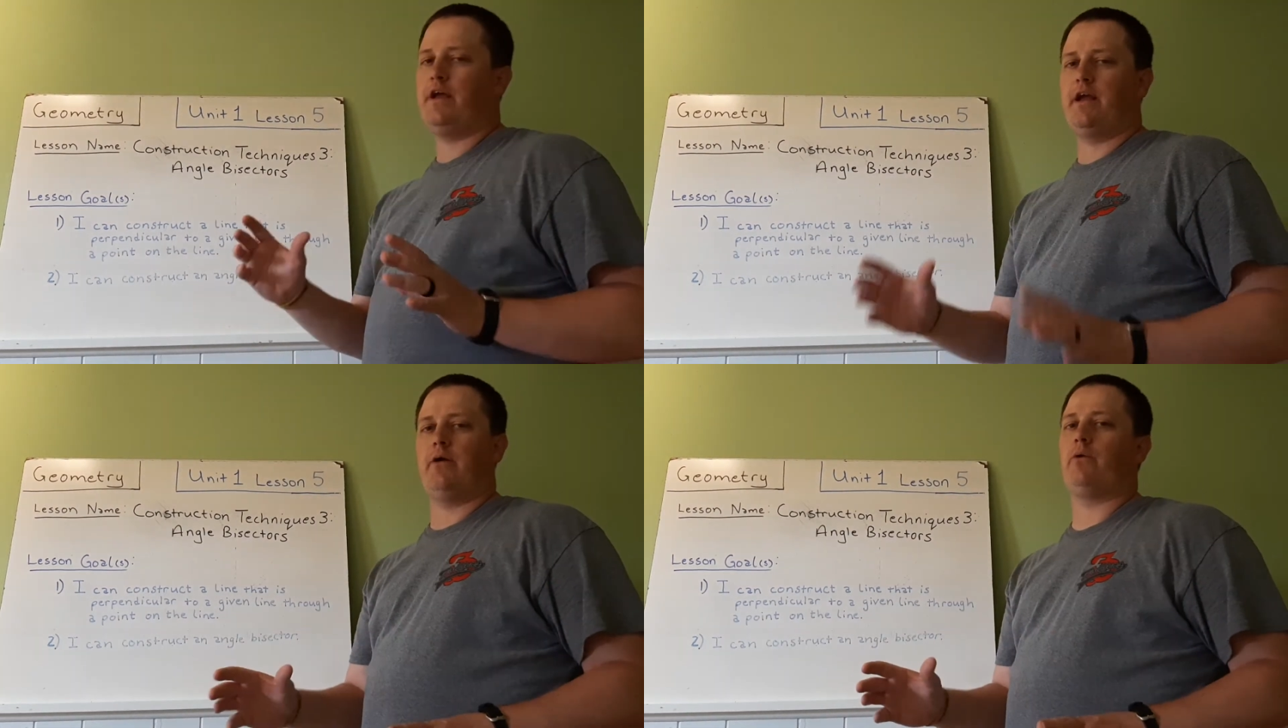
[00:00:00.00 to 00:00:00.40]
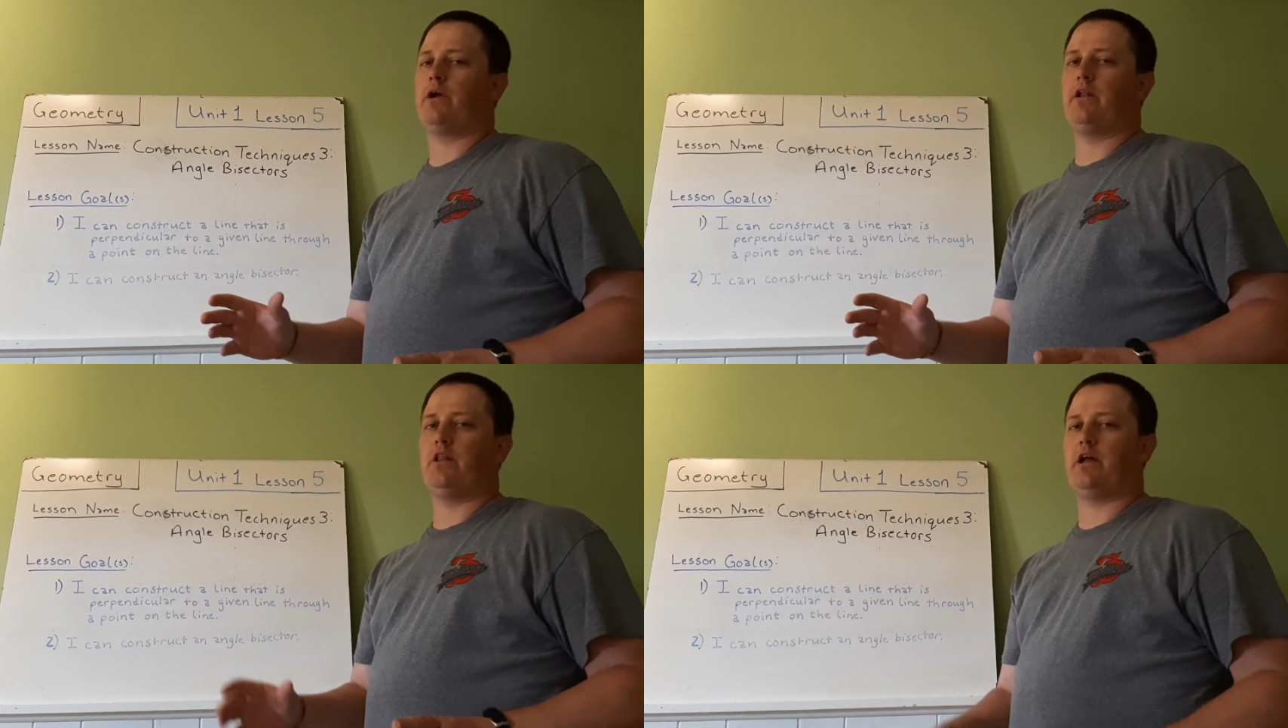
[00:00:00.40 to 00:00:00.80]
Here we're
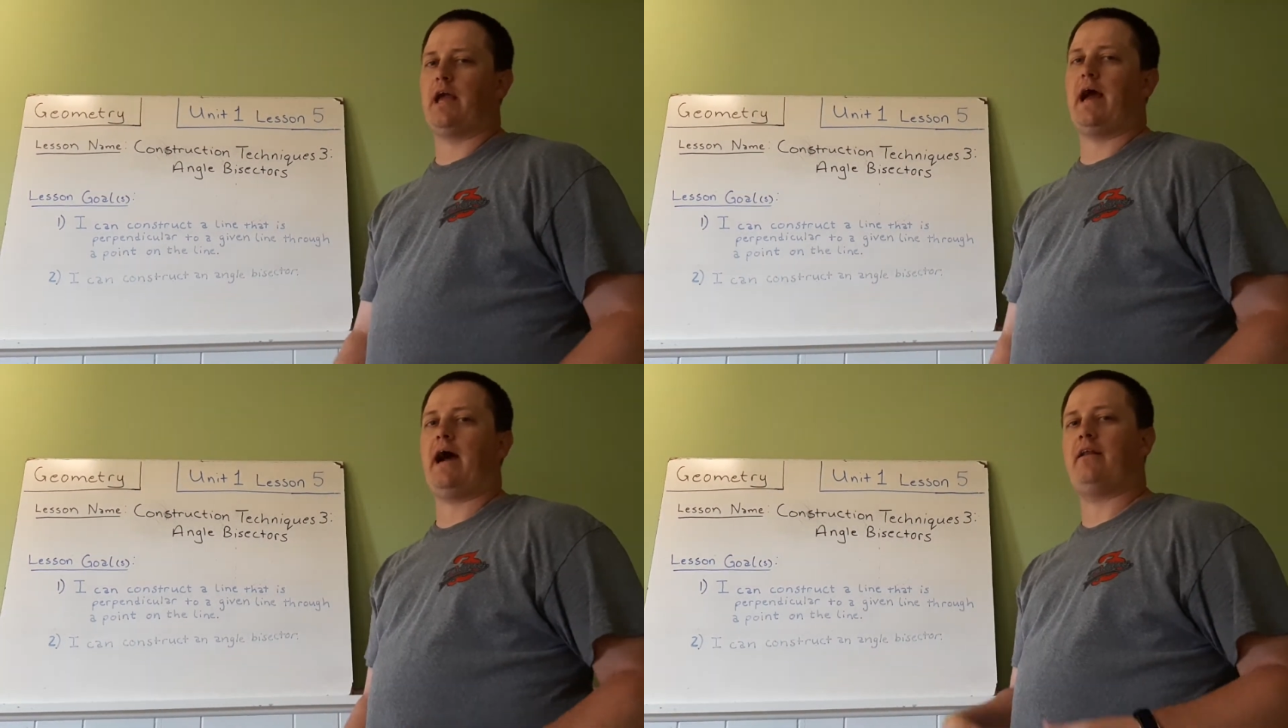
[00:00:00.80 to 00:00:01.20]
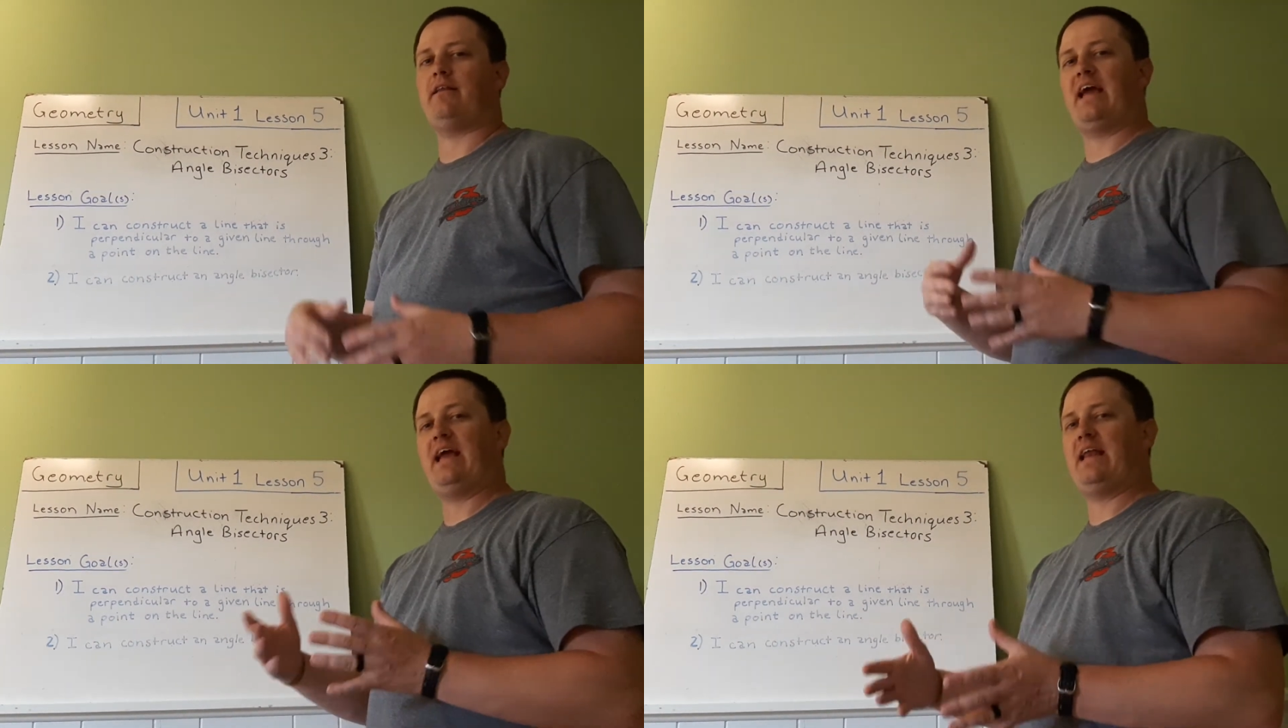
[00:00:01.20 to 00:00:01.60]
going to look at how to
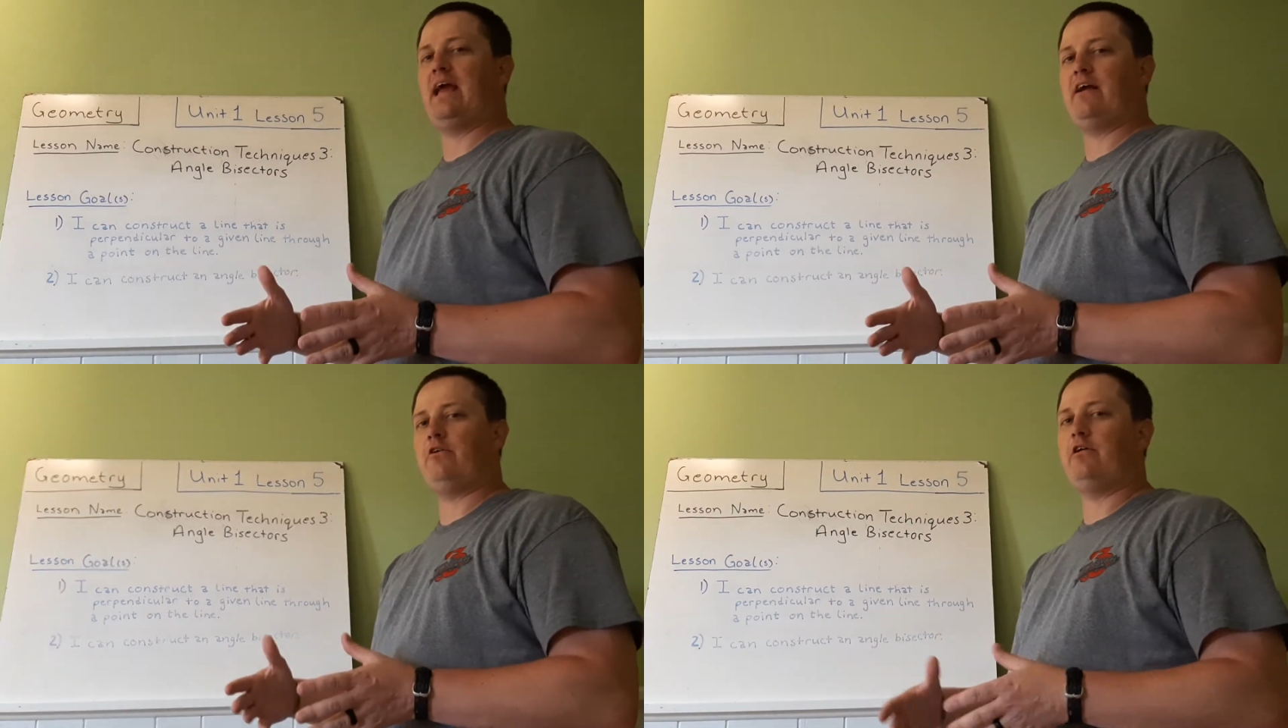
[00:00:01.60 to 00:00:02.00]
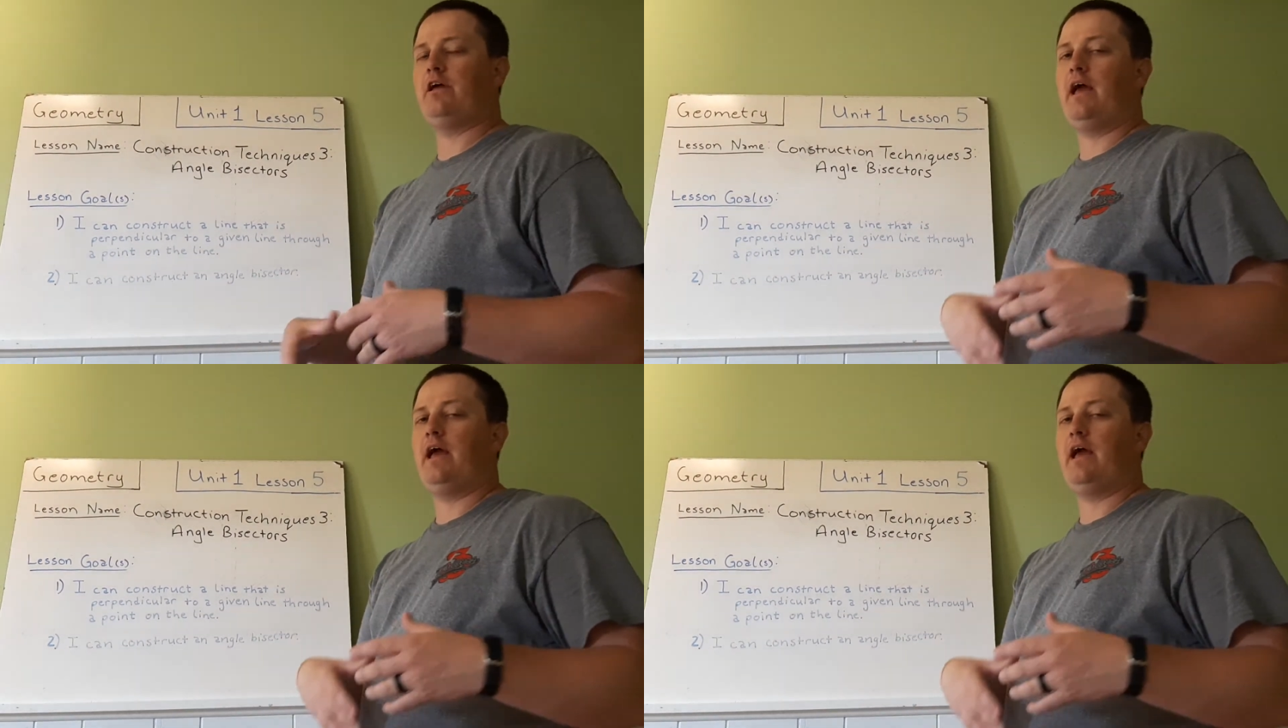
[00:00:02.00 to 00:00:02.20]
take an angle